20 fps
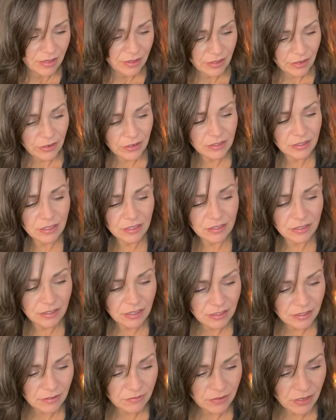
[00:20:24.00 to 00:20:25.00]
There is the
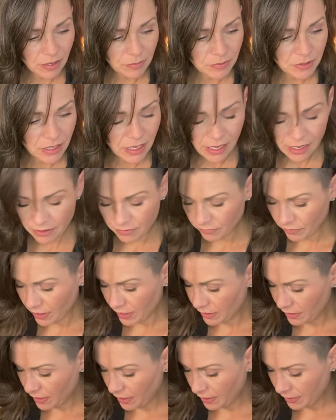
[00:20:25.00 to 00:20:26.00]
Six of Cups again,
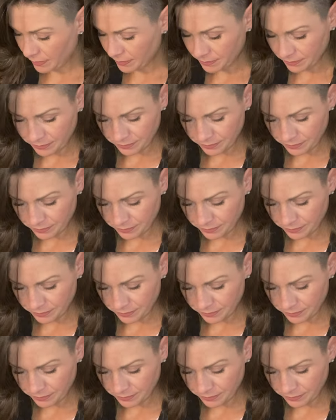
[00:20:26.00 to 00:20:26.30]
right there.